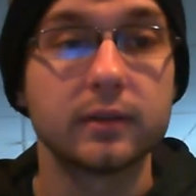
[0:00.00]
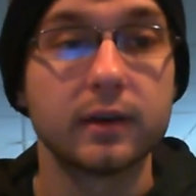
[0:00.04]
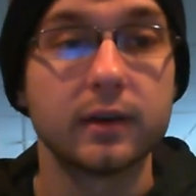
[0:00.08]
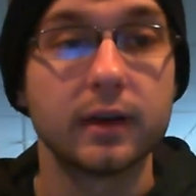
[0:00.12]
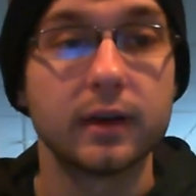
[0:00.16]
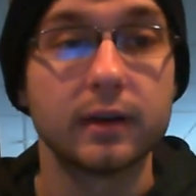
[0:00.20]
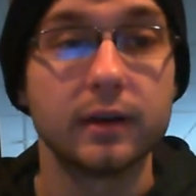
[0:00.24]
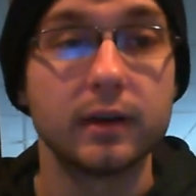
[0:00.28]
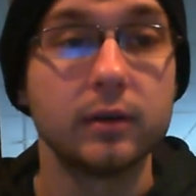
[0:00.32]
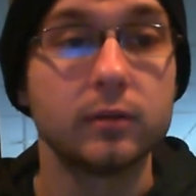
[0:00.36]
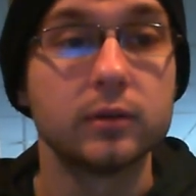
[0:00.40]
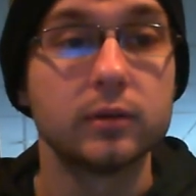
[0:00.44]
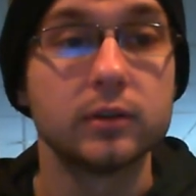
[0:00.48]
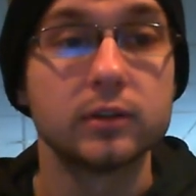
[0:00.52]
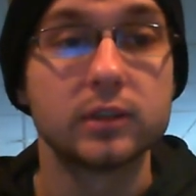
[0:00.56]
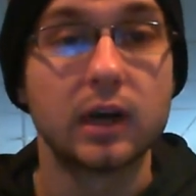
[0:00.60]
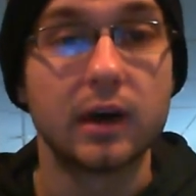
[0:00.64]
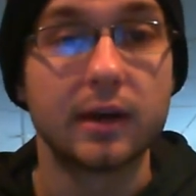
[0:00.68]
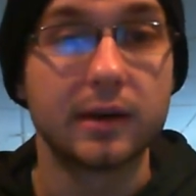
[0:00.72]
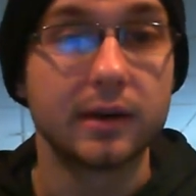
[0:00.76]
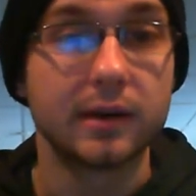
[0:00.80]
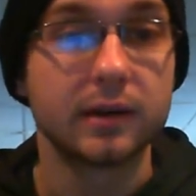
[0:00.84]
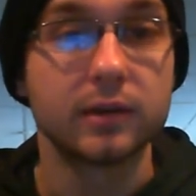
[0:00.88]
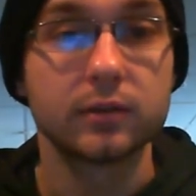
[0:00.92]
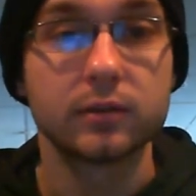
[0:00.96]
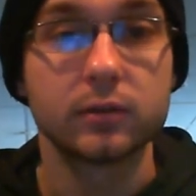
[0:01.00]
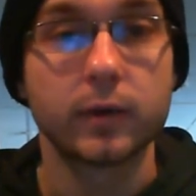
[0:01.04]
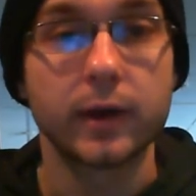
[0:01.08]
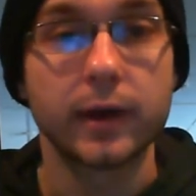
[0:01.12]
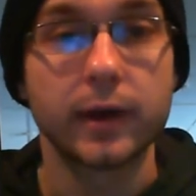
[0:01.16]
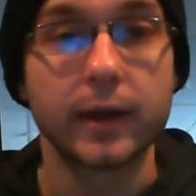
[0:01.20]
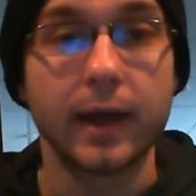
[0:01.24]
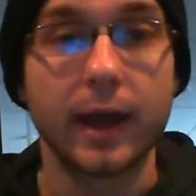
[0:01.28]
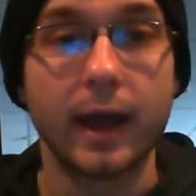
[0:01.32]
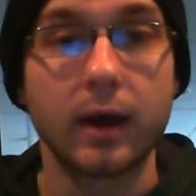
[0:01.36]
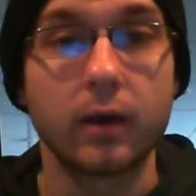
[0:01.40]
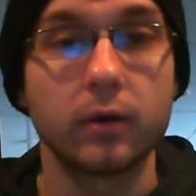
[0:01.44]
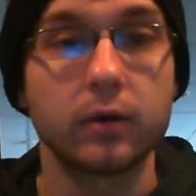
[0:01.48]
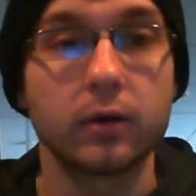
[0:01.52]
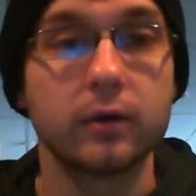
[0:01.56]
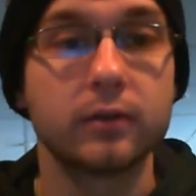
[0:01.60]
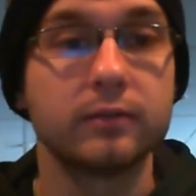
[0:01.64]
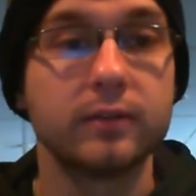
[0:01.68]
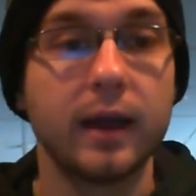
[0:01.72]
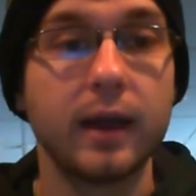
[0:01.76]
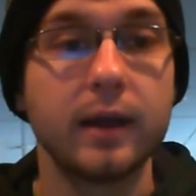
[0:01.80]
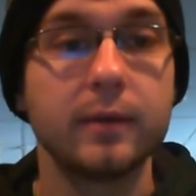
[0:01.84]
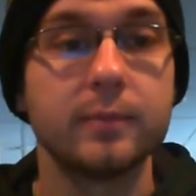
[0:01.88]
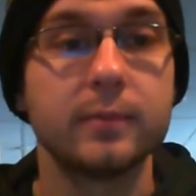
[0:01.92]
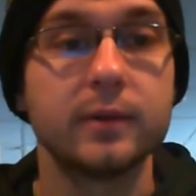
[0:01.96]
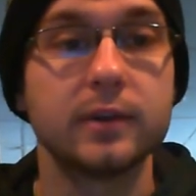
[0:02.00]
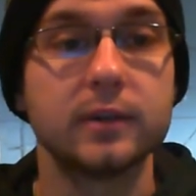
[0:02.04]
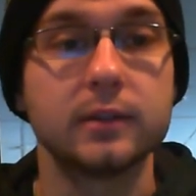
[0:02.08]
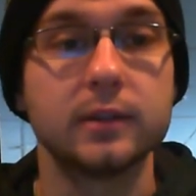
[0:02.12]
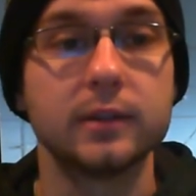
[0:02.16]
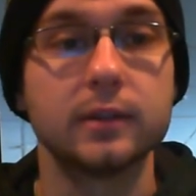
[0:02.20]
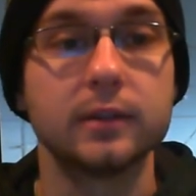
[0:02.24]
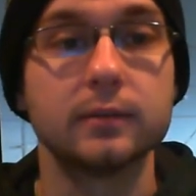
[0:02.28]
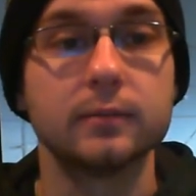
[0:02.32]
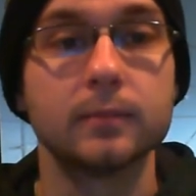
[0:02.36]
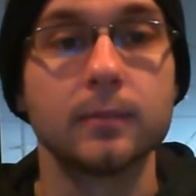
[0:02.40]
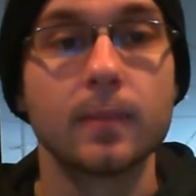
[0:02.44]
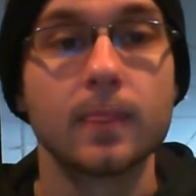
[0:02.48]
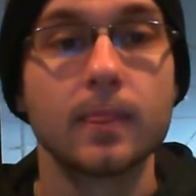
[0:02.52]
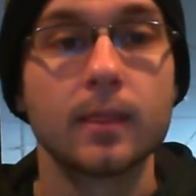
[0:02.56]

that he was on his way out of Edmonton.